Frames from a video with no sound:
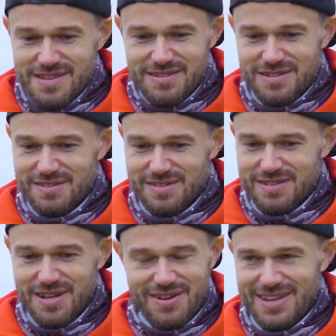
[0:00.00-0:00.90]

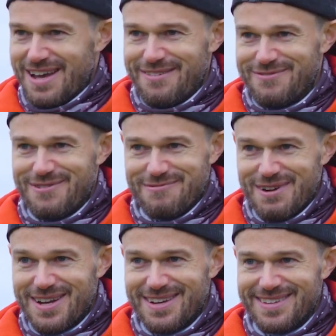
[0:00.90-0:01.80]
just going out for a
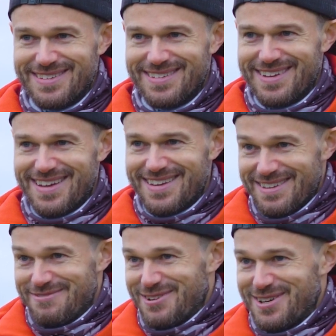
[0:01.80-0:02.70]
run, and
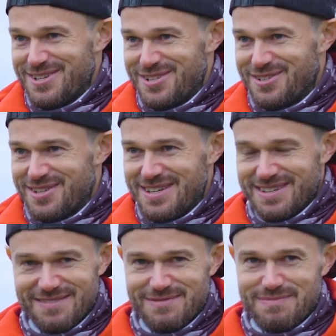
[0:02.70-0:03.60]
that's what I enjoy.
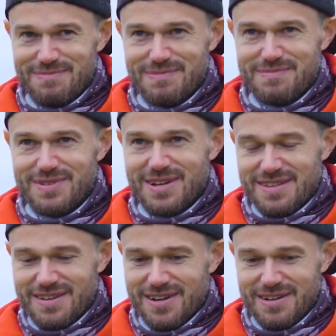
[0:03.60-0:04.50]
It gives me
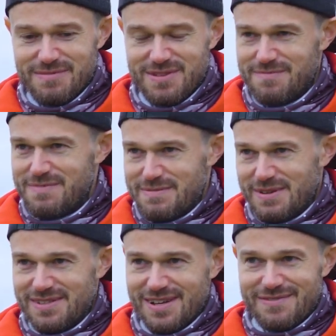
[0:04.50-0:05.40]
like time to be
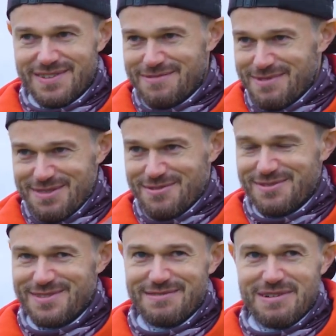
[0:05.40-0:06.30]
myself, to get my
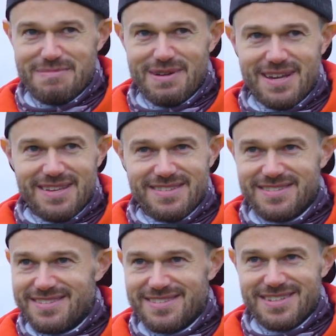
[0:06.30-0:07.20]
thoughts in the right place,
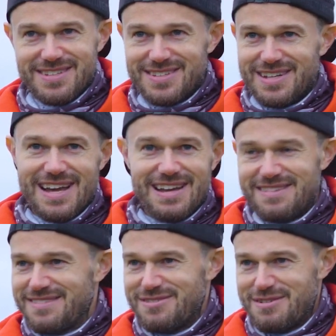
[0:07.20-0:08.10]
just to chill out,
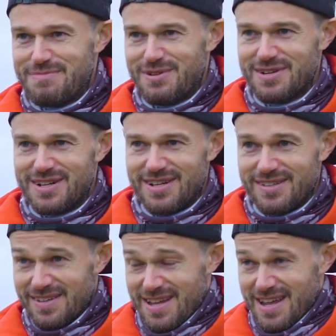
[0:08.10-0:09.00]
listen to a podcast,